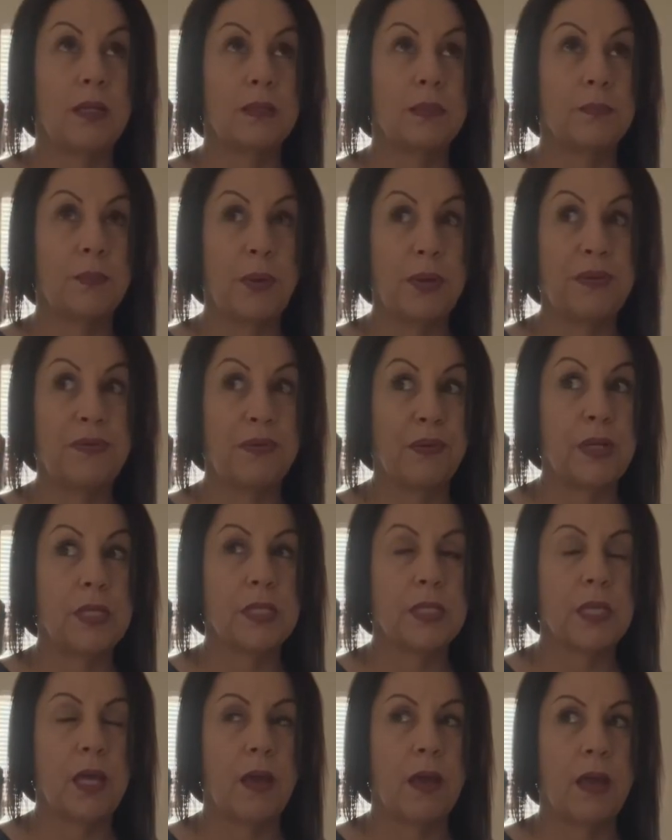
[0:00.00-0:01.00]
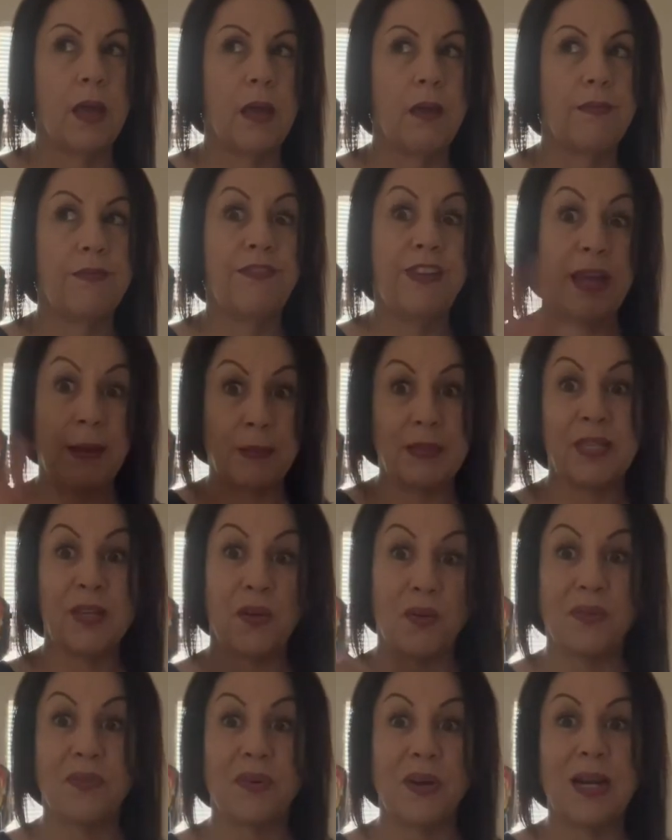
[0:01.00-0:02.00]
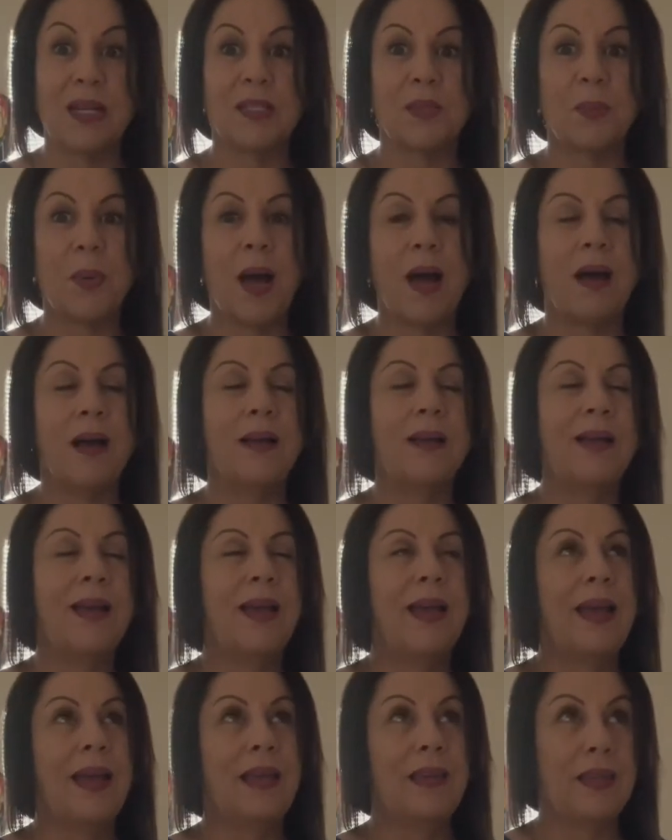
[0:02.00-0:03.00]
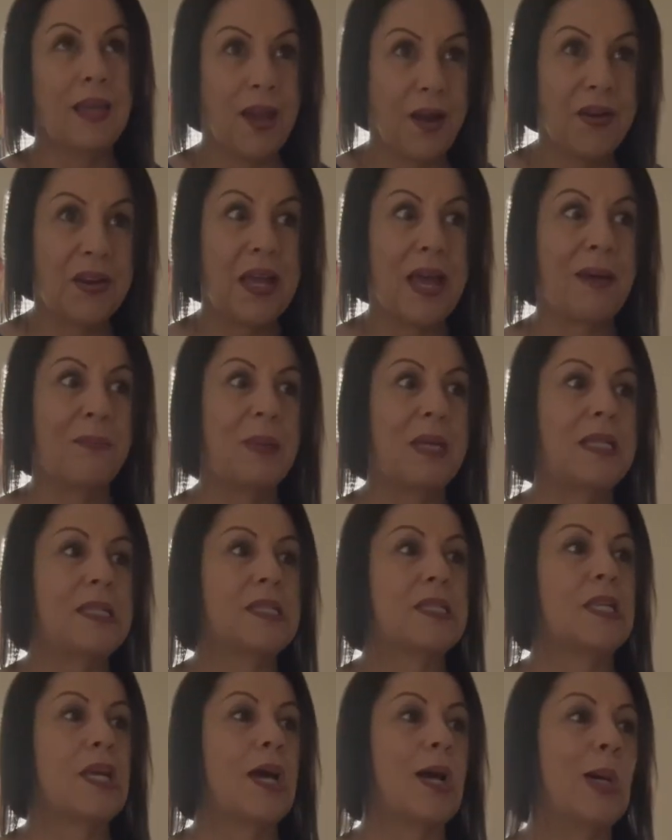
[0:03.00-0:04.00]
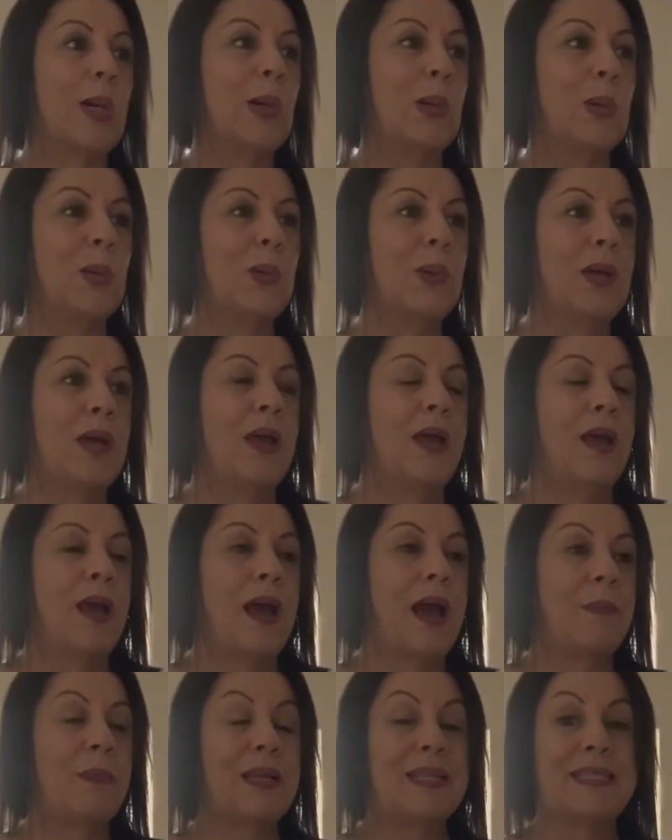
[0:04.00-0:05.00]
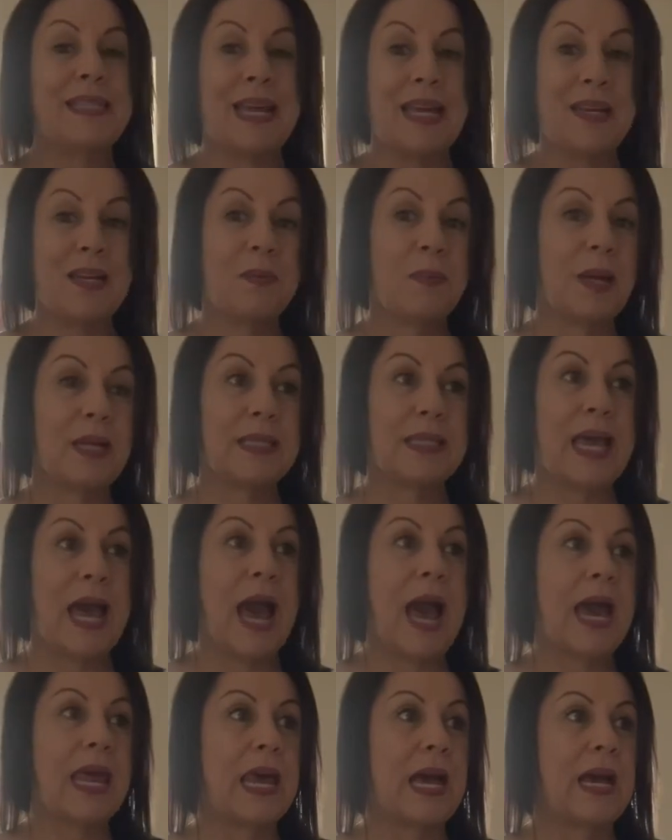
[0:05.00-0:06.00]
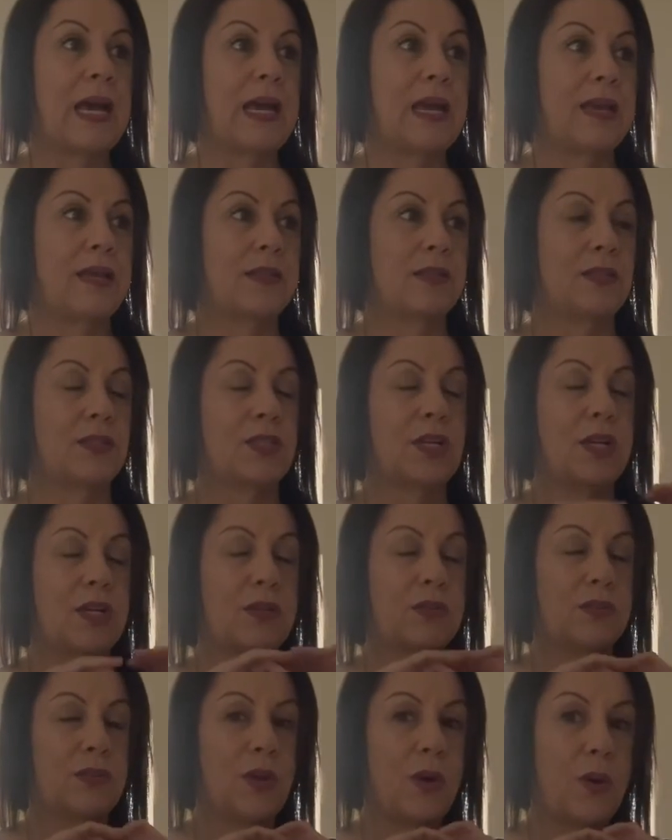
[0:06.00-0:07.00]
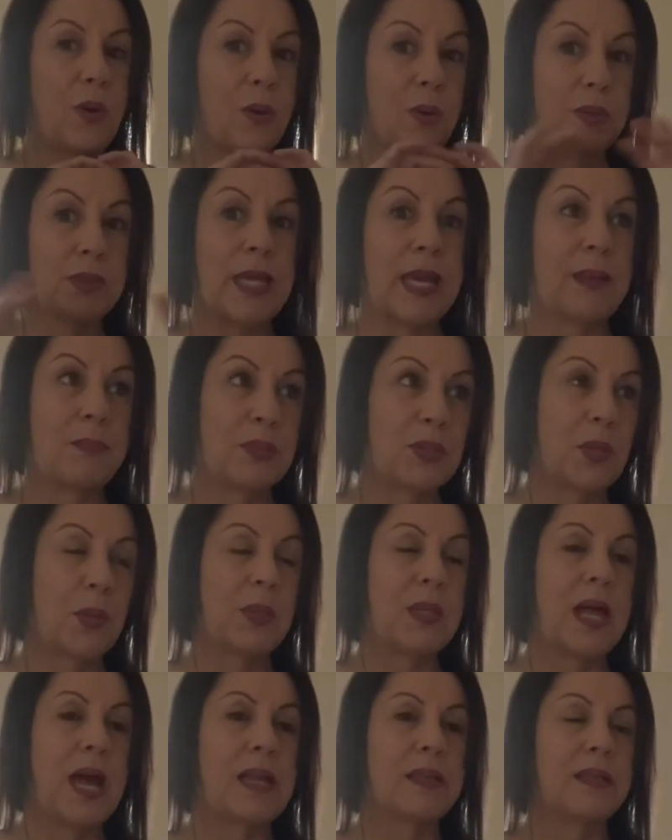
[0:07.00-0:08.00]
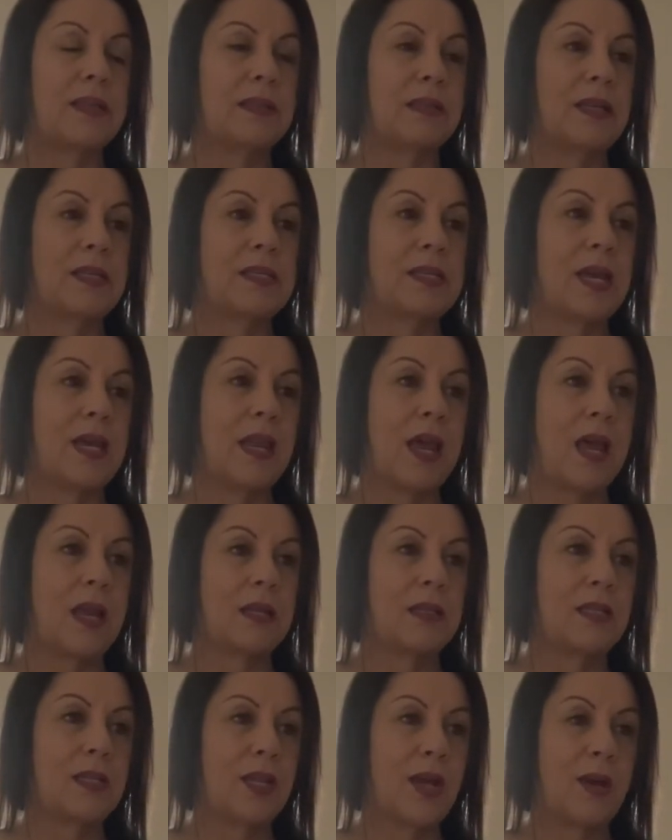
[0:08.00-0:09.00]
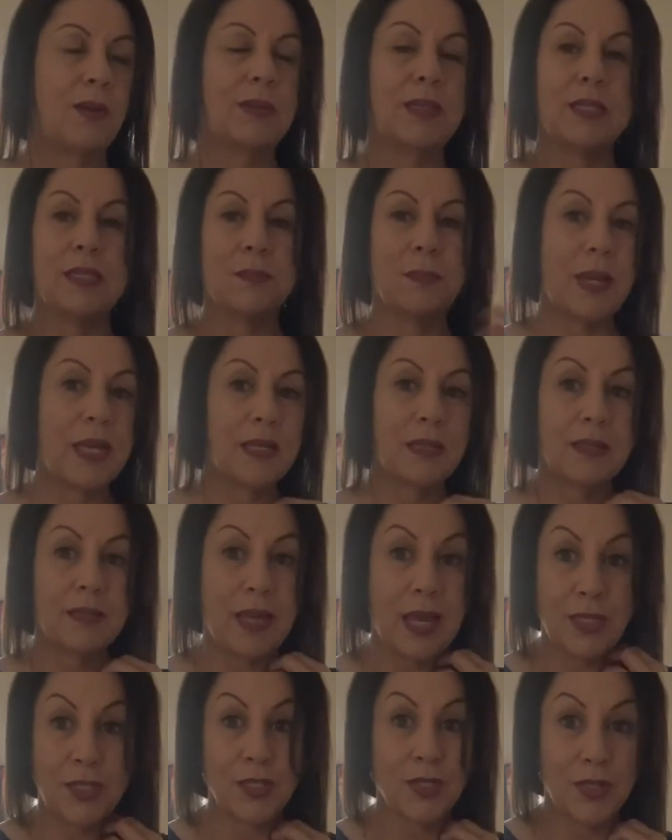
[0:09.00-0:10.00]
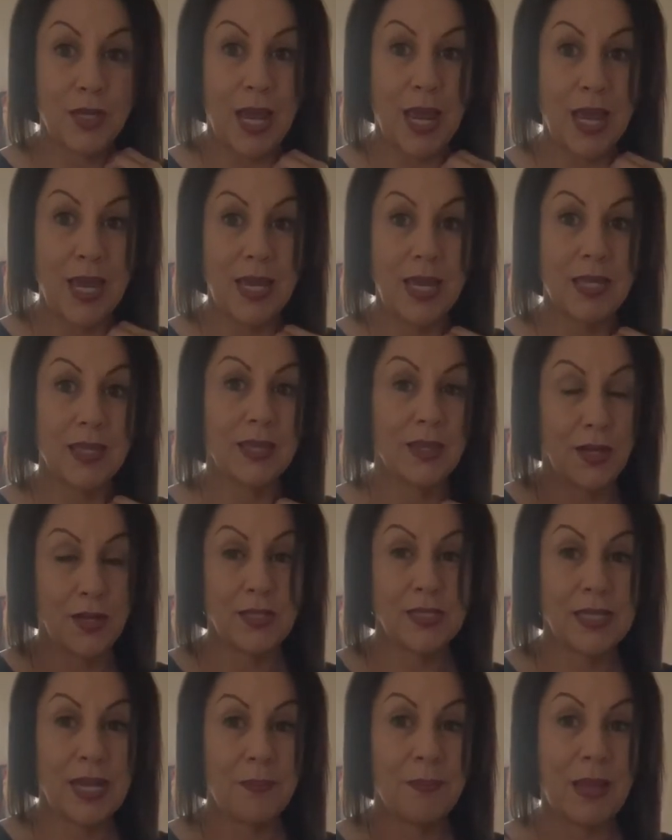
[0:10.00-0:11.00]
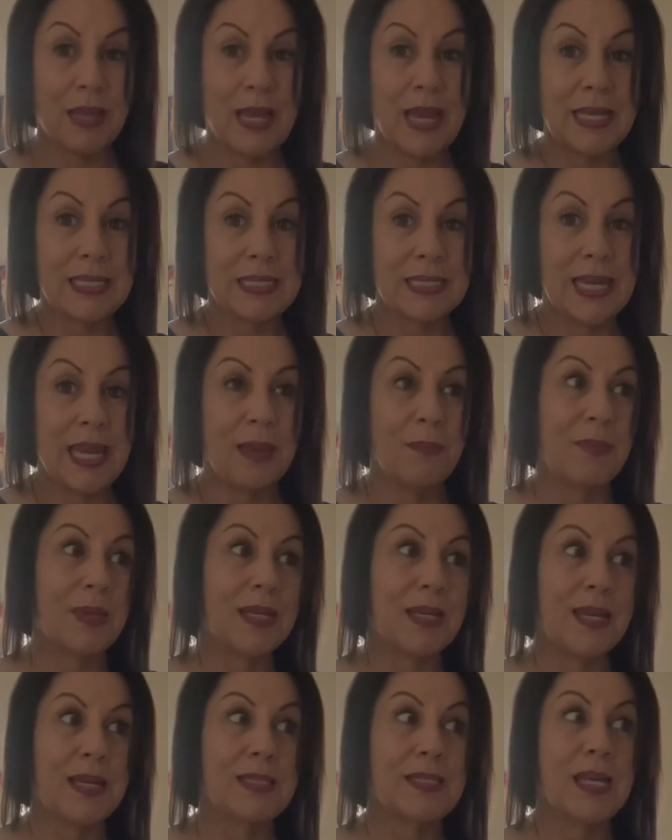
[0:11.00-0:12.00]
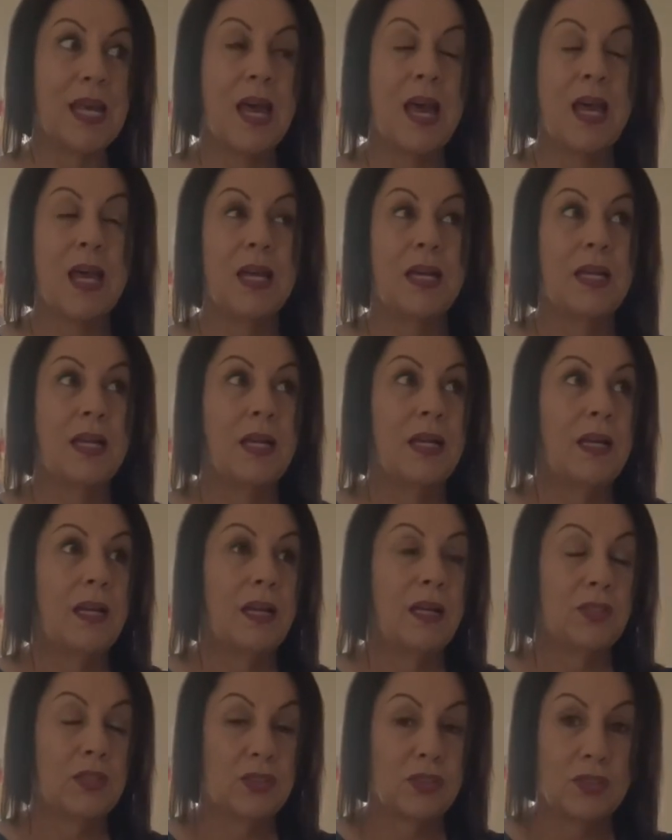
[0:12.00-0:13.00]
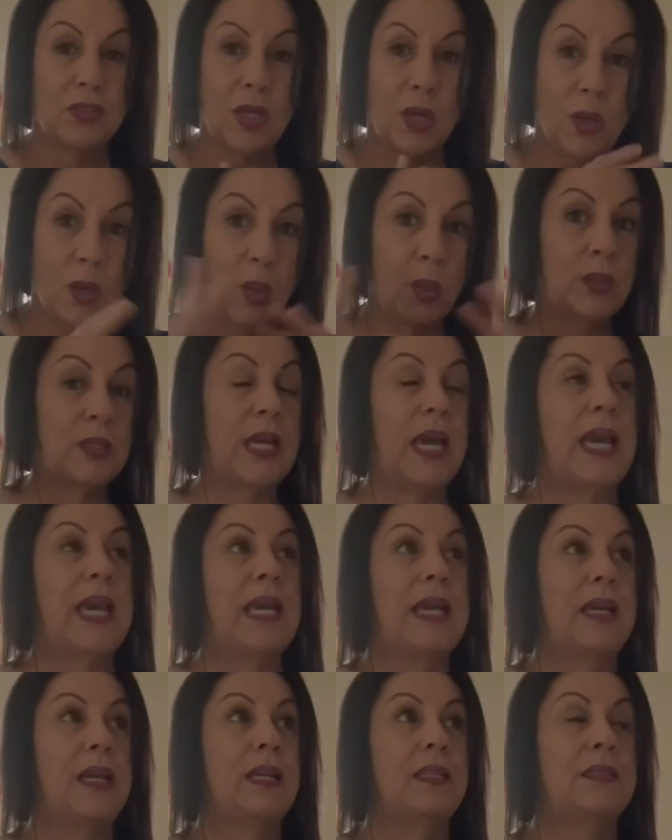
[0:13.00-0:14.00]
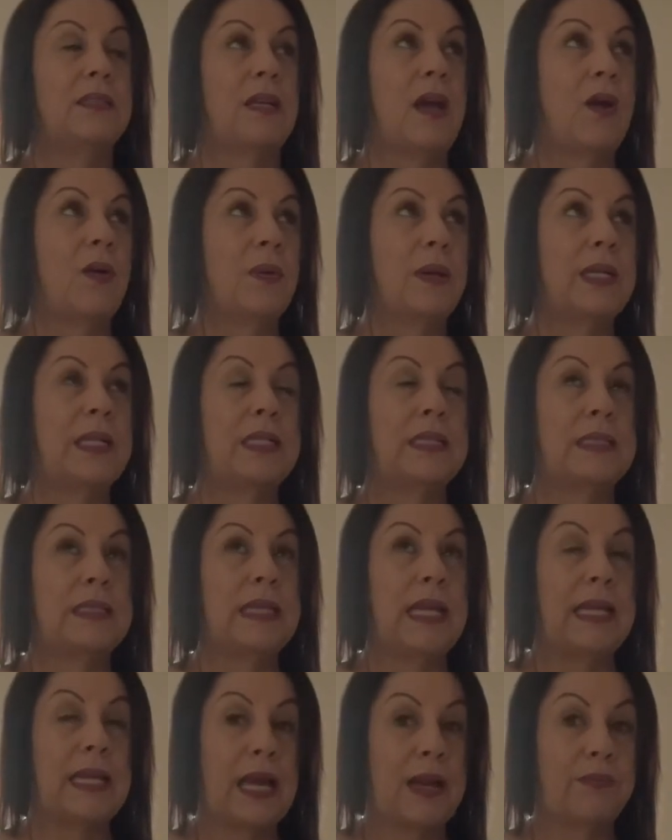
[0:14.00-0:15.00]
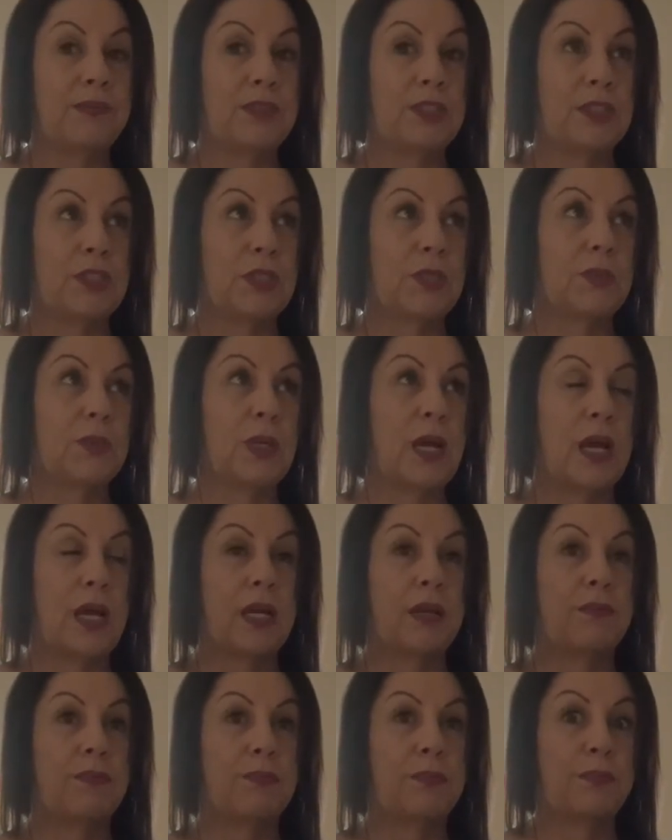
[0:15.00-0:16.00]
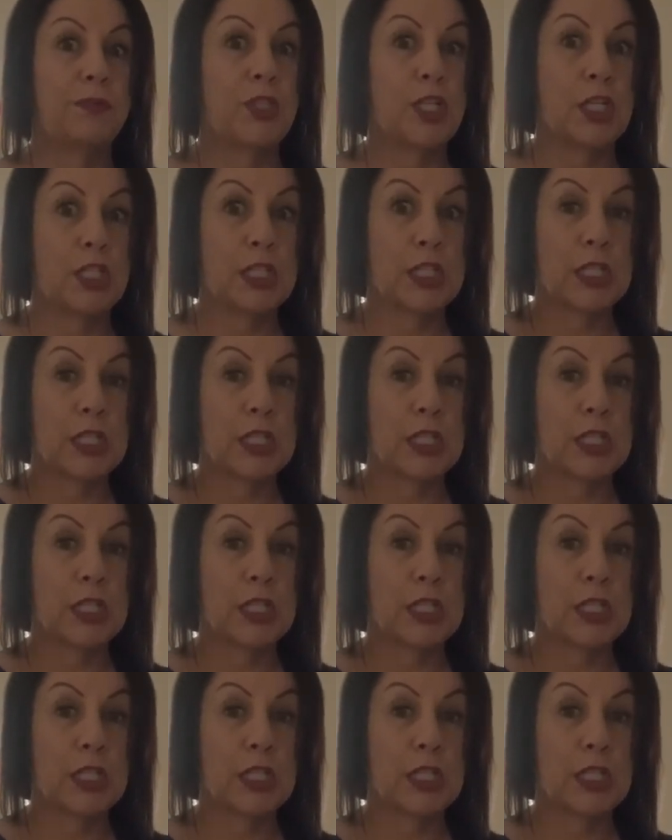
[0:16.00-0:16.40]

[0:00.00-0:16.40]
boyfriend's family over as well. And they are coming, so I'm excited about that. I took the whole day. I'm so glad that they said, you know, let's make yesterday, Thursday, my last day, because the whole day, it's already late afternoon. I just